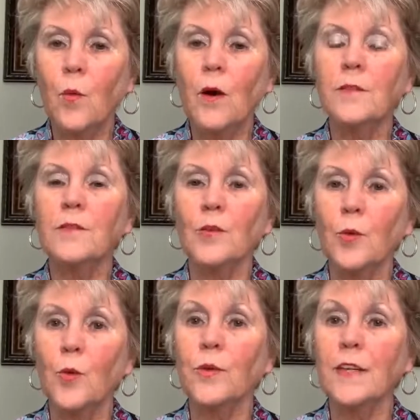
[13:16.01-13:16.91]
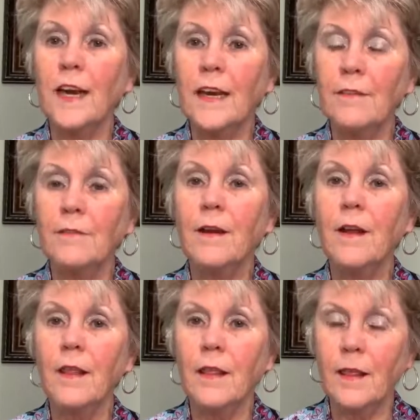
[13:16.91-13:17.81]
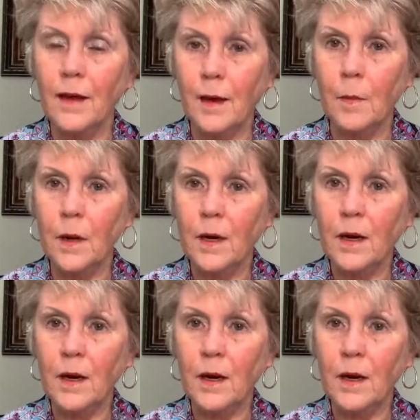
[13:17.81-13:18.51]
what the Lord gave them.